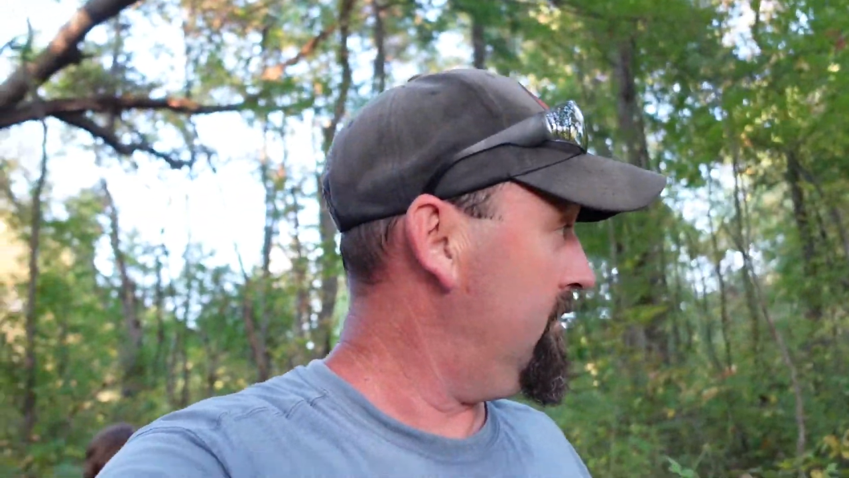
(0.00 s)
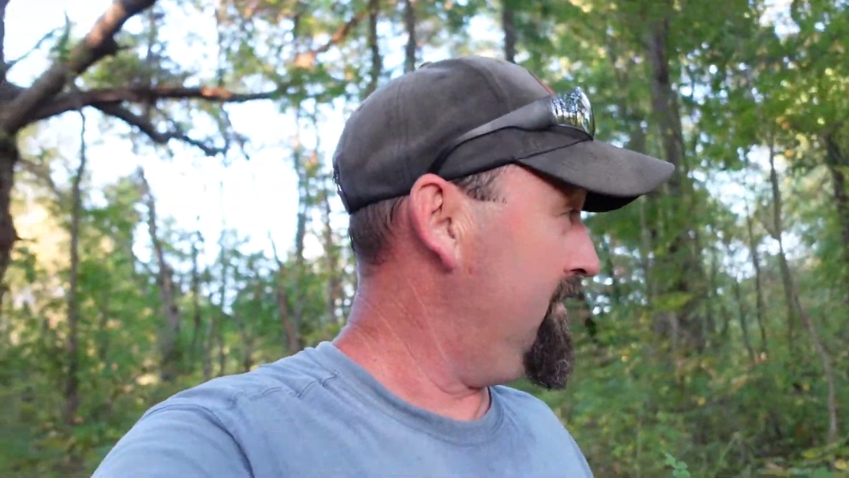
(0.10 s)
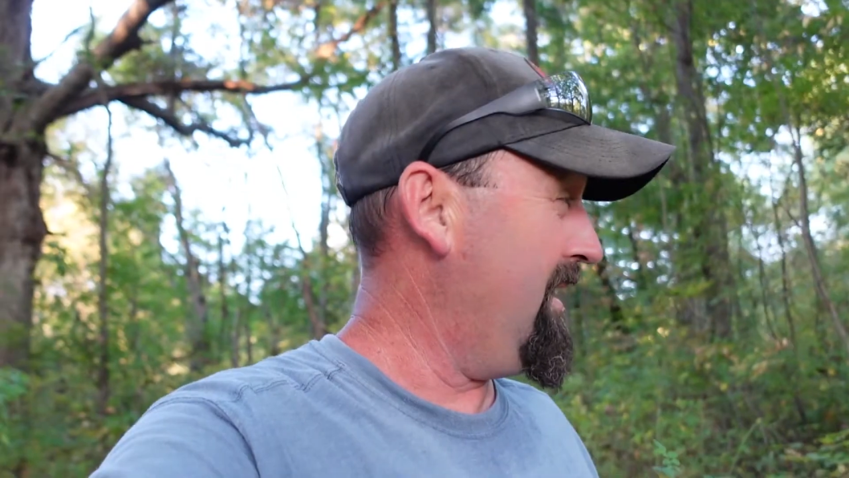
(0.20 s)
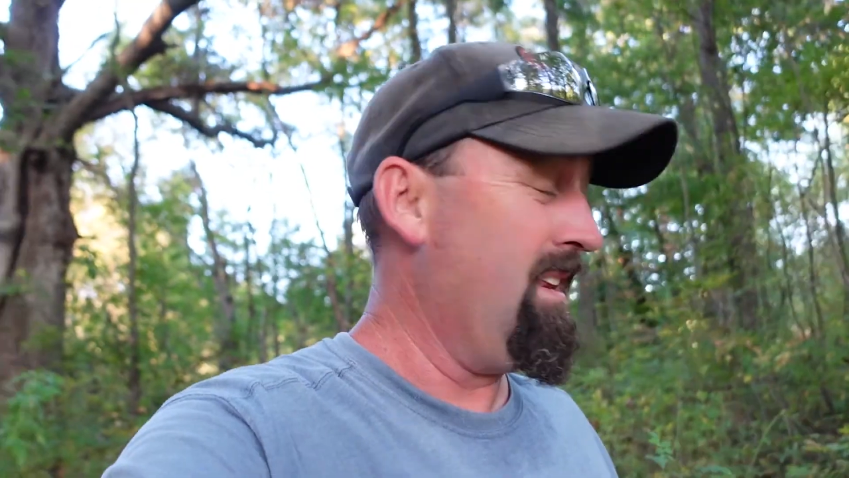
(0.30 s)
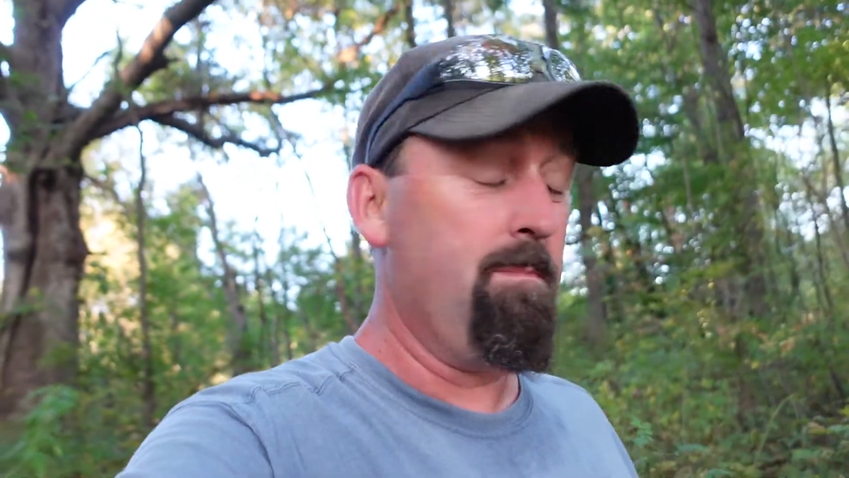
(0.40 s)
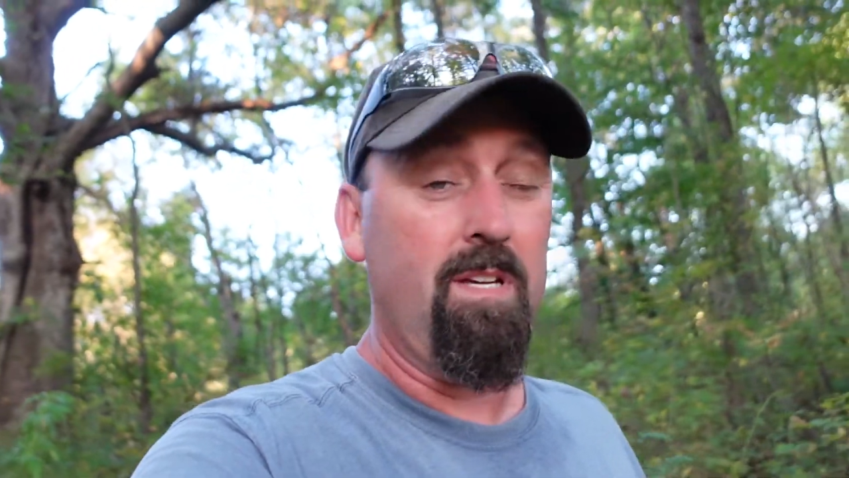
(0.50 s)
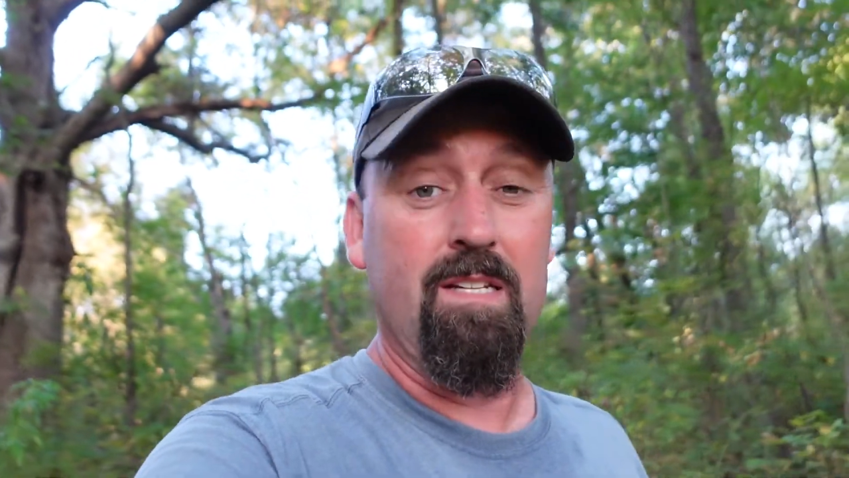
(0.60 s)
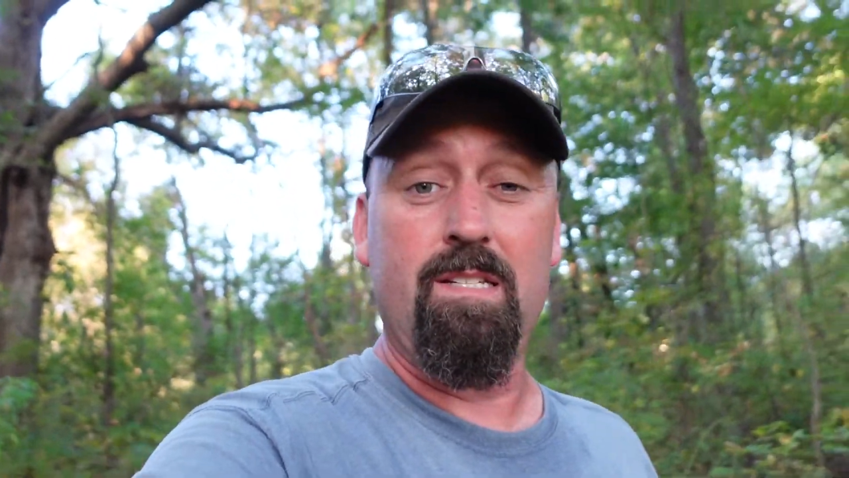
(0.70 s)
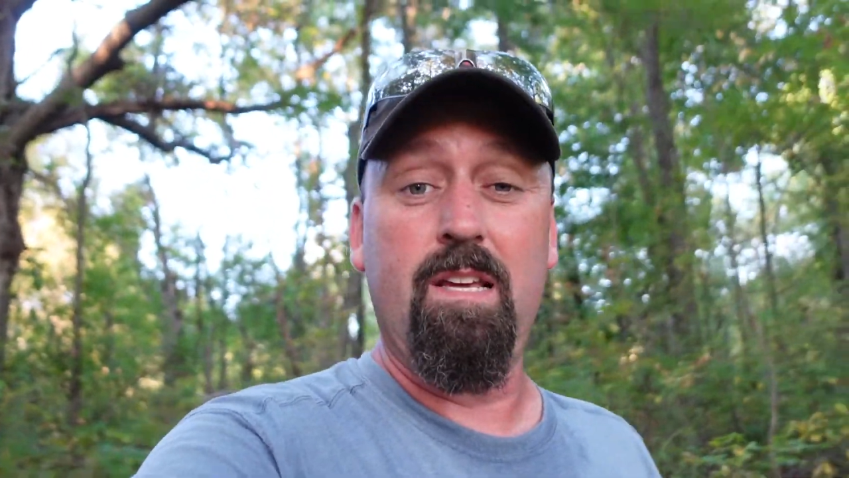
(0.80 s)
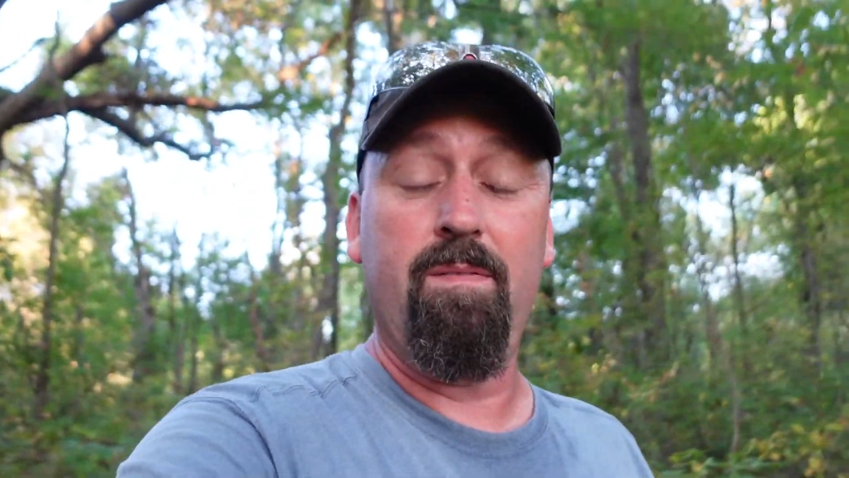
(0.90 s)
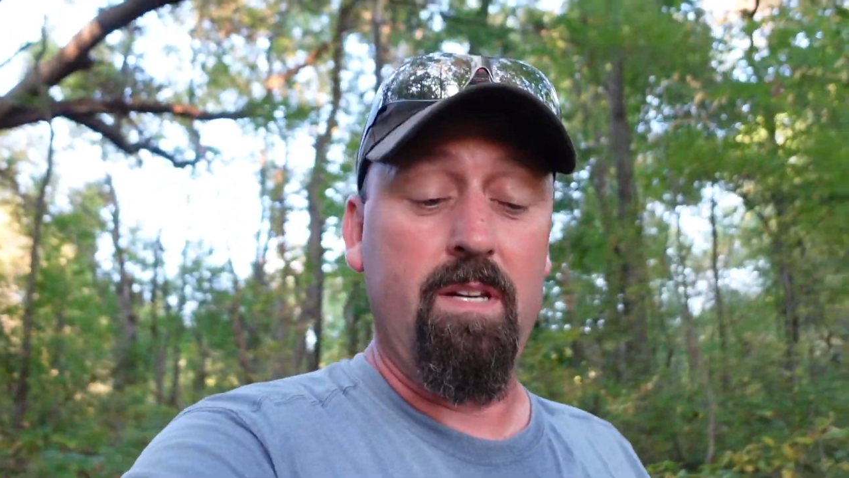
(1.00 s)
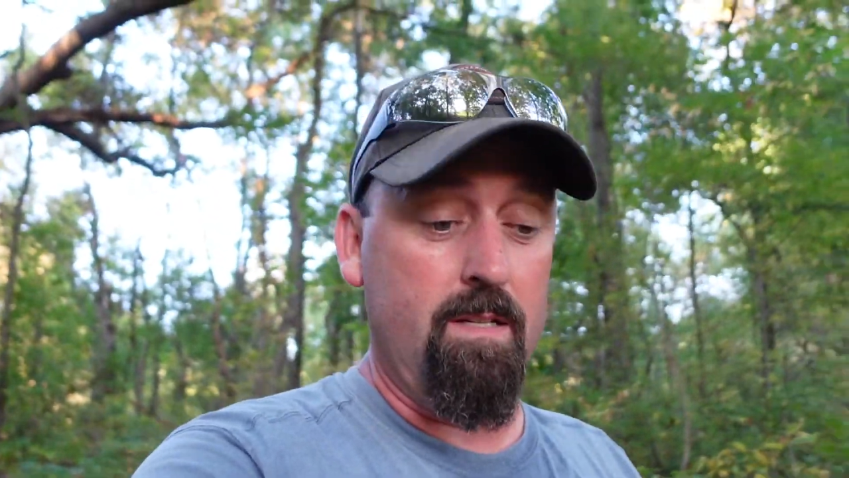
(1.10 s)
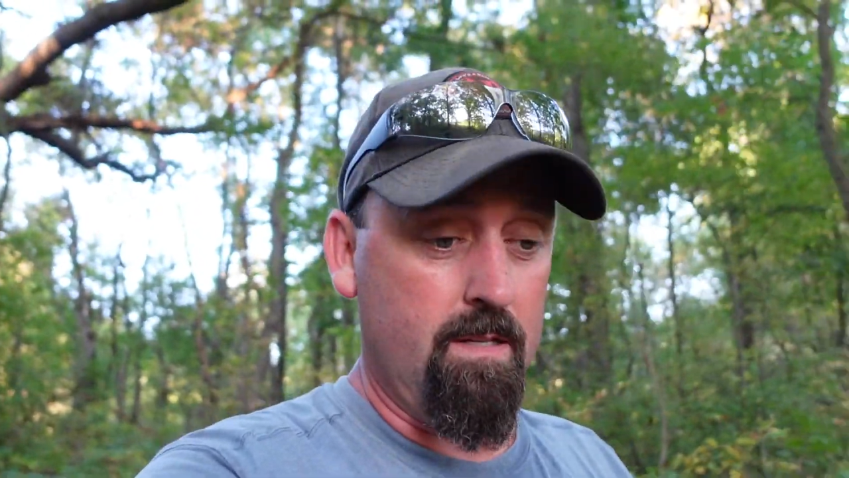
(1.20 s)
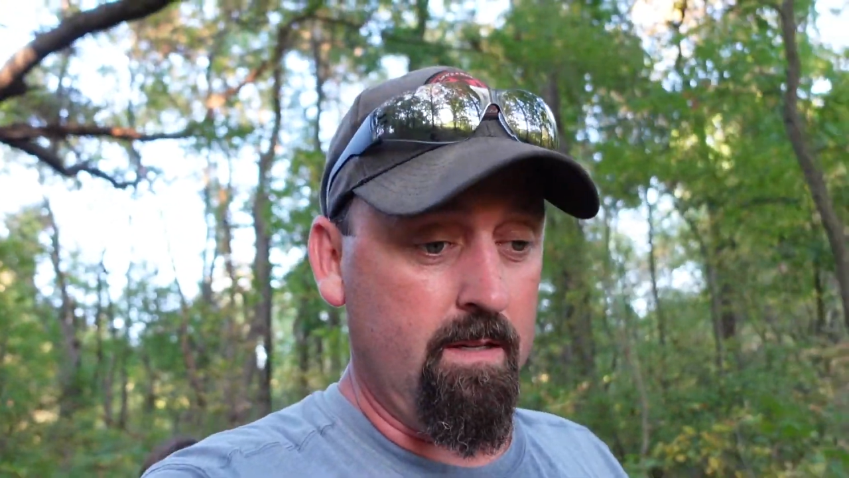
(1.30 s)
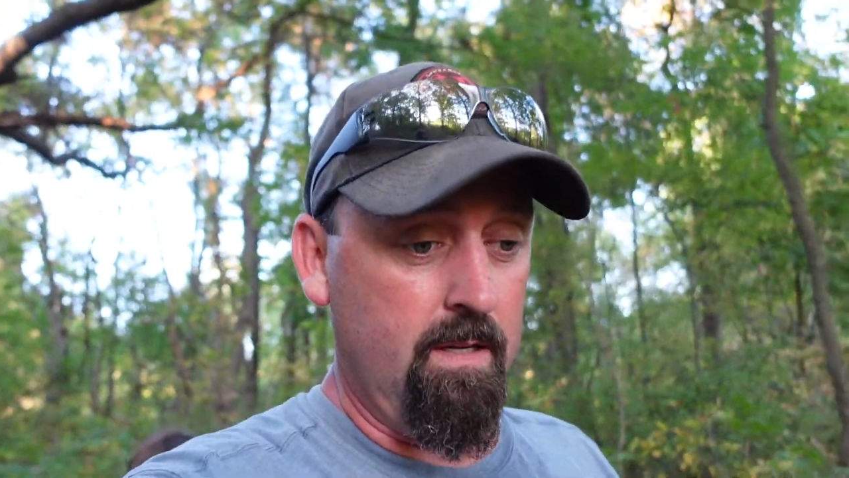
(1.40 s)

Might even be in the 70s.